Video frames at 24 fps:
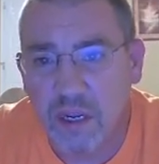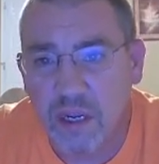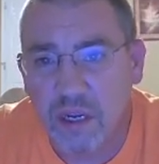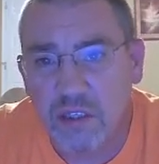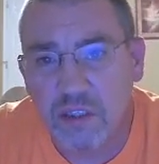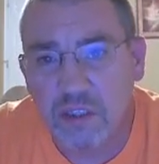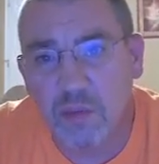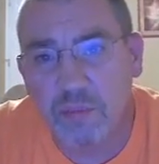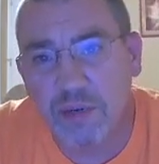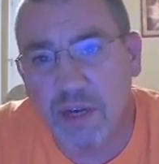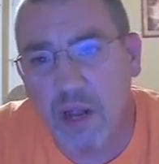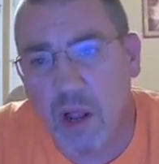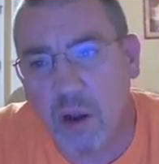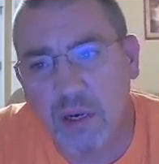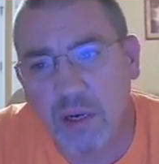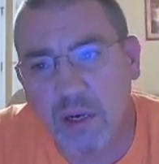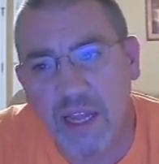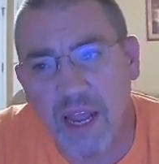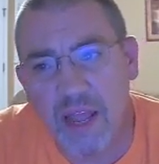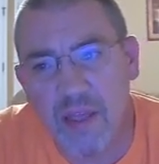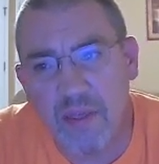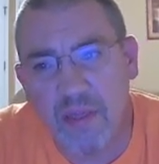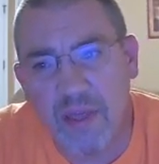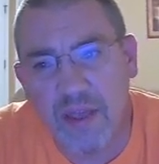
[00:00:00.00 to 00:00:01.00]
So, but all
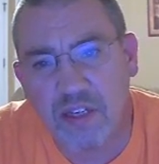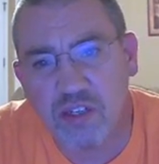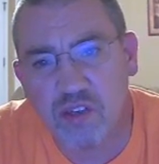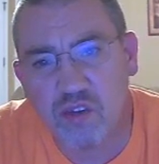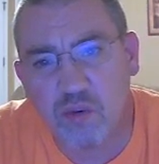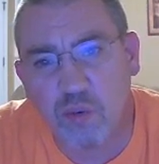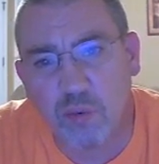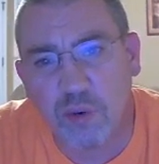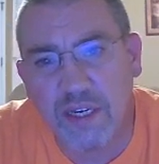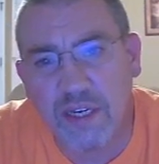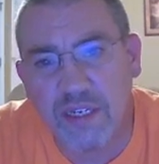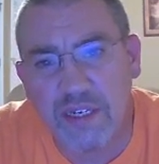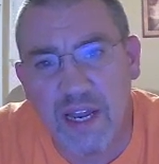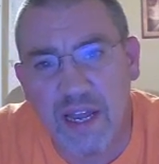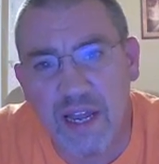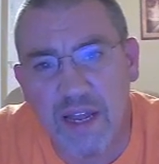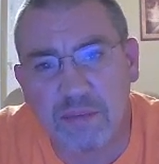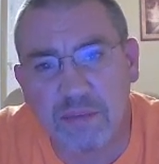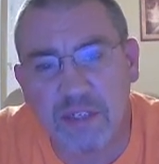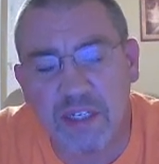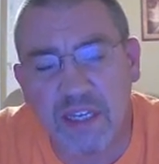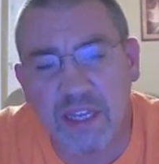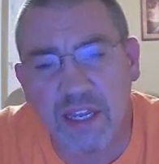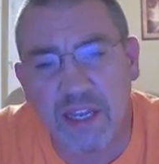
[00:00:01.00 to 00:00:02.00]
together, that's three
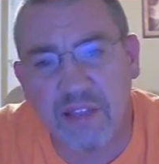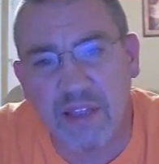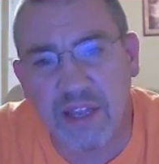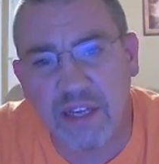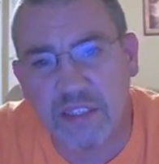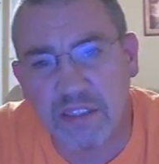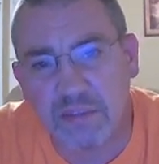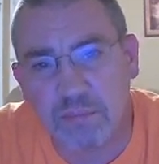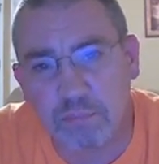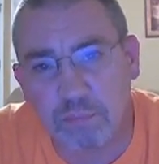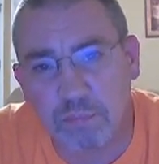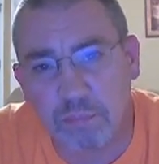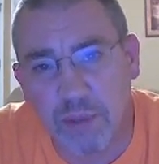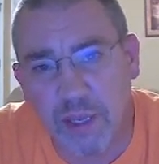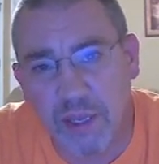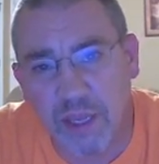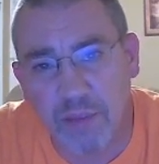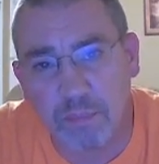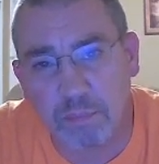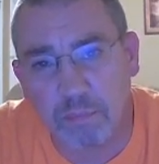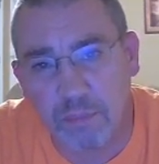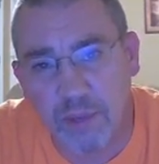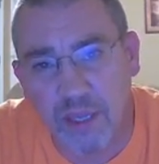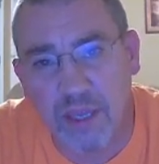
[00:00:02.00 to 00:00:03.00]
times again. That's
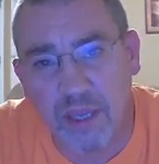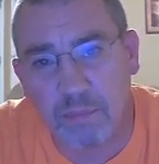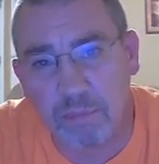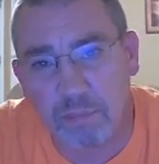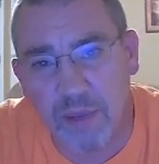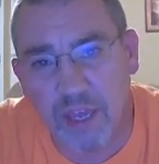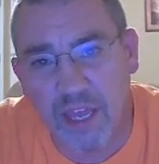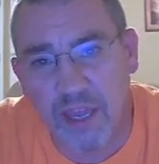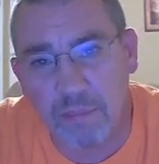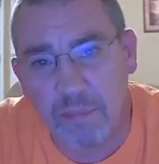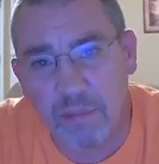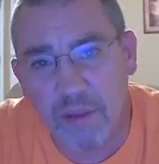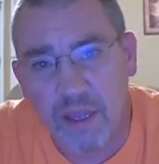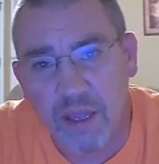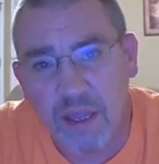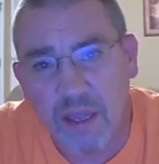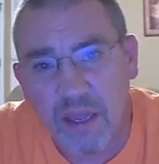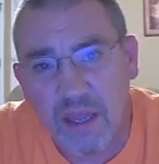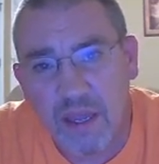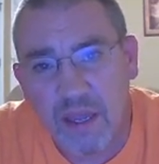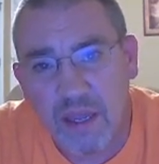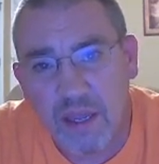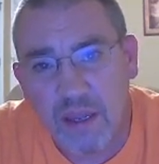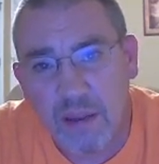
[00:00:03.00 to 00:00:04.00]
beep, beep, beep,
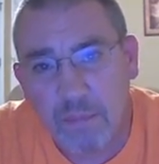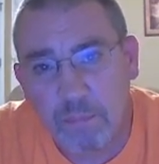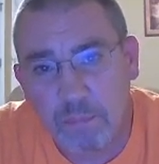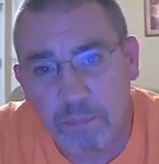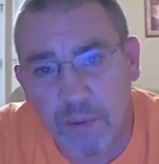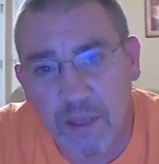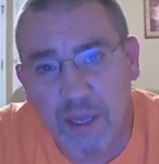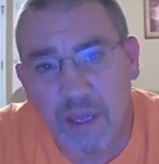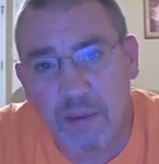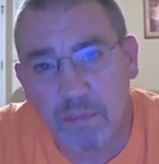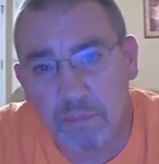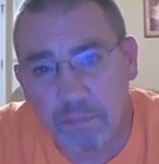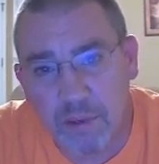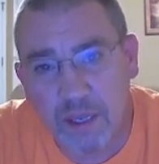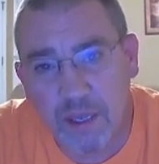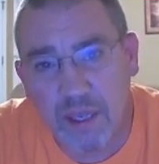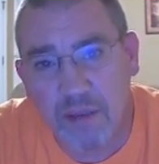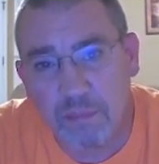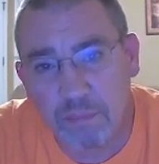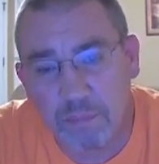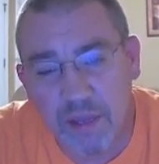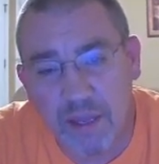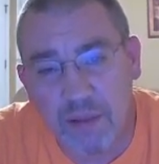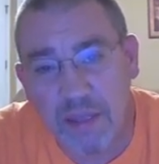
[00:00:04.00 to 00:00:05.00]
beep,
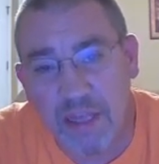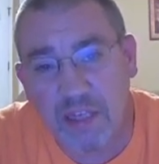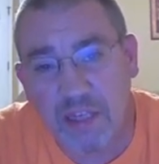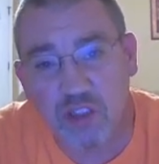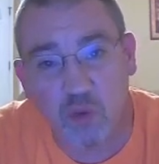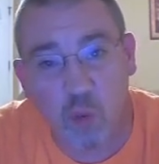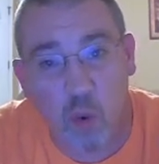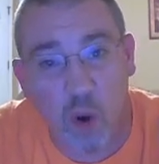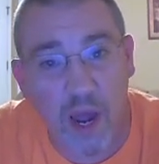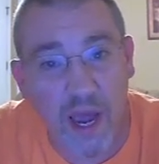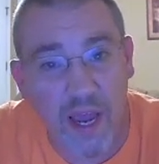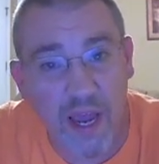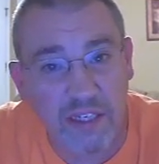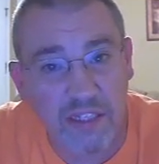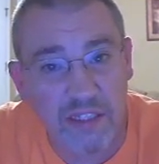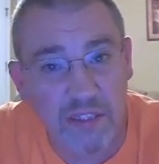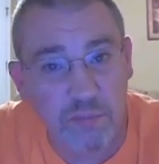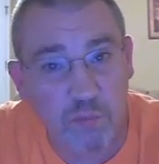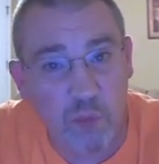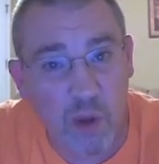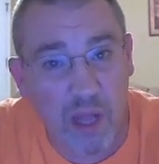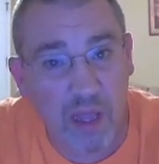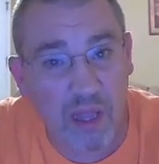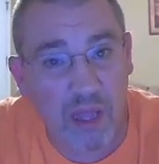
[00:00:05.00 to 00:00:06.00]
beep, beep. That's twice
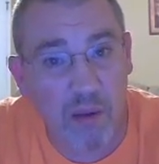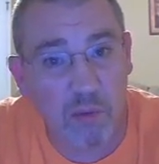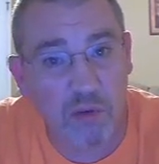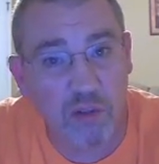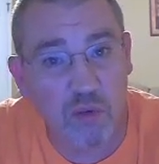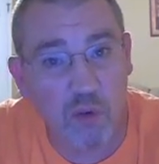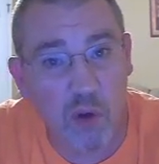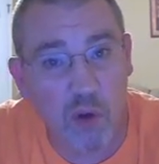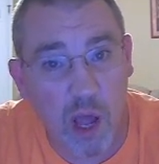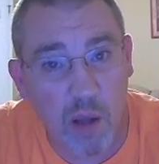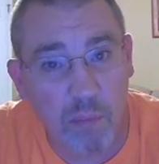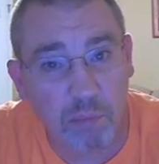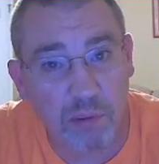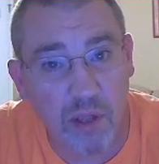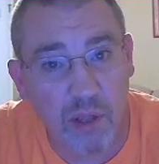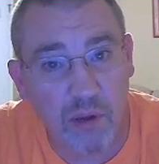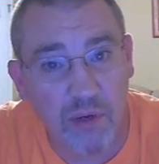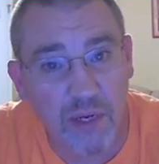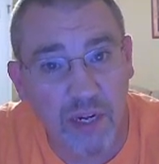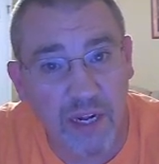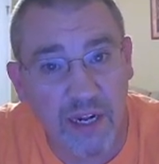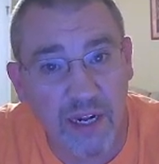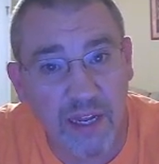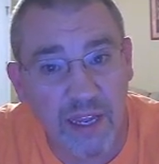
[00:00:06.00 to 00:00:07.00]
while I was
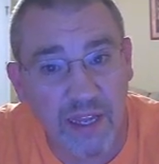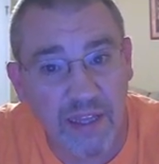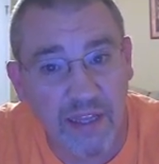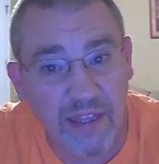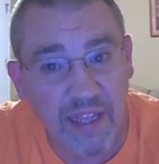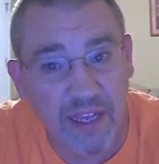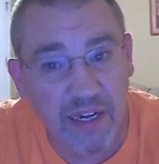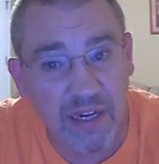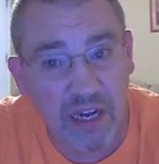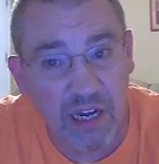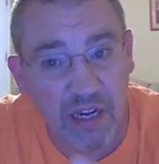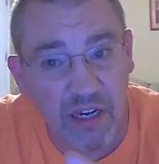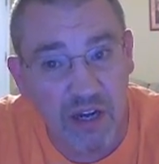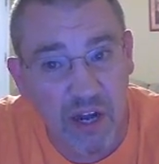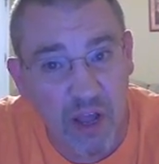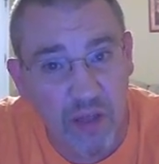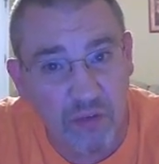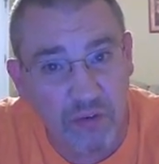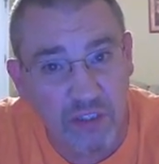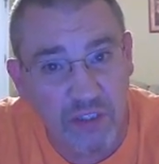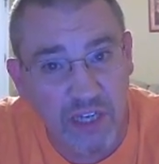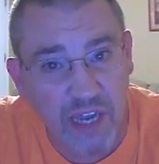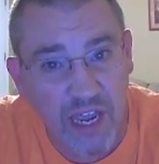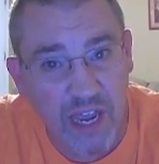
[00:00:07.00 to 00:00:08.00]
uploading it. And then
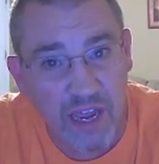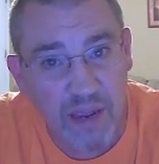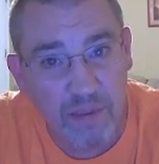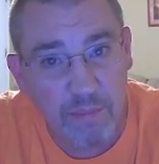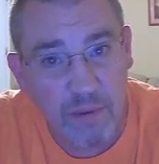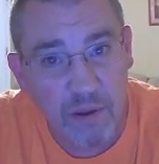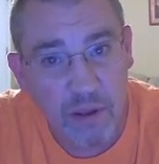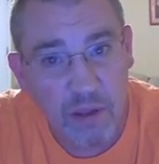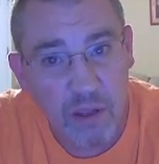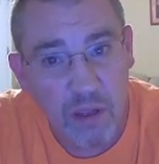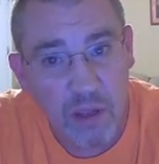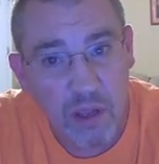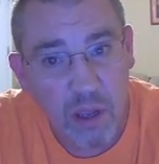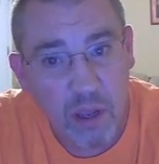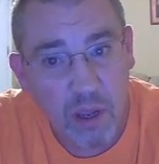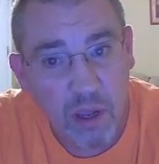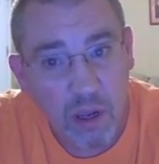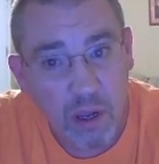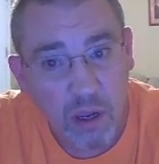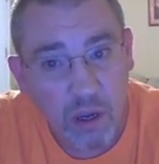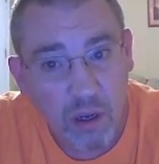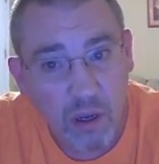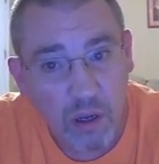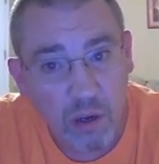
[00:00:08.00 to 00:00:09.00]
another time
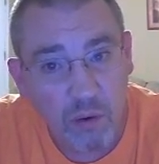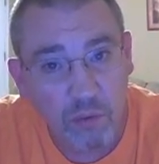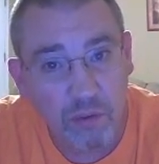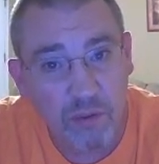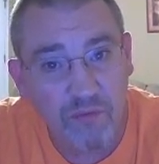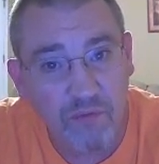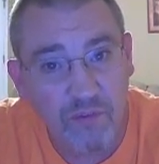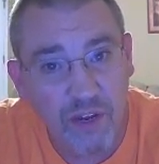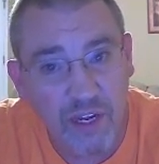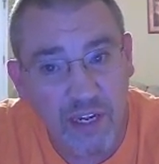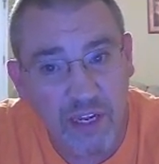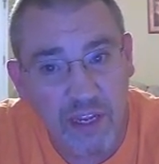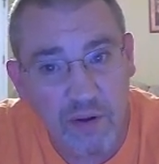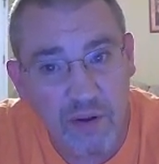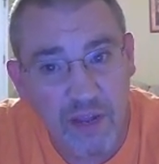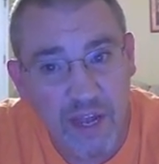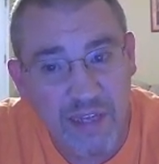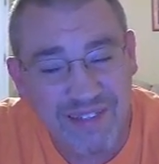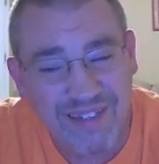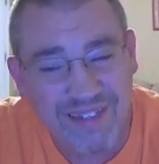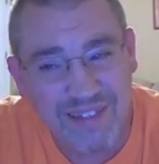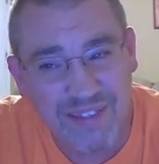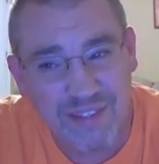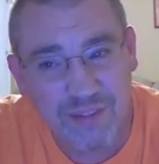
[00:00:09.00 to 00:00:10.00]
on the video,
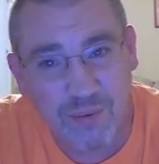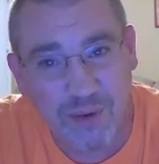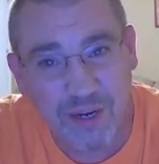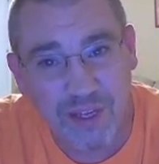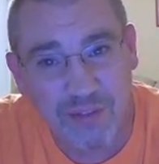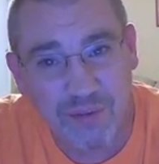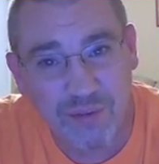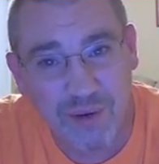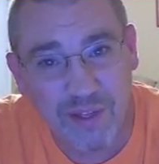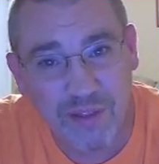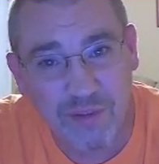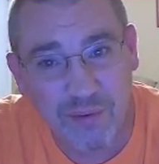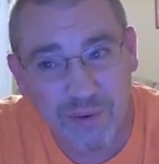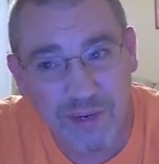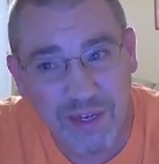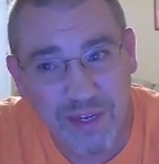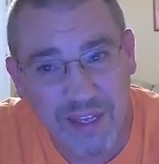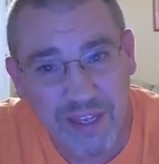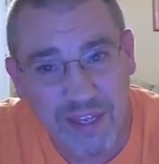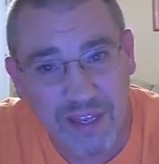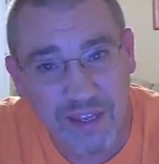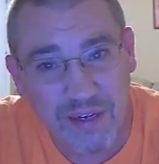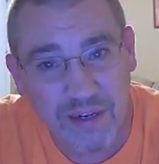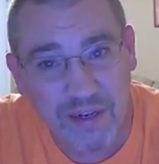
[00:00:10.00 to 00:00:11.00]
guys, that's 333
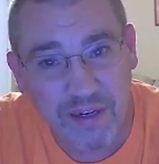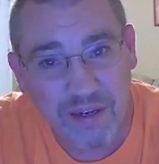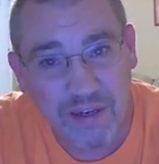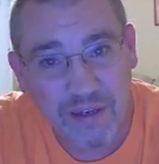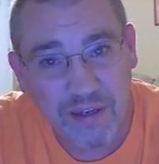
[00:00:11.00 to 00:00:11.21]
again.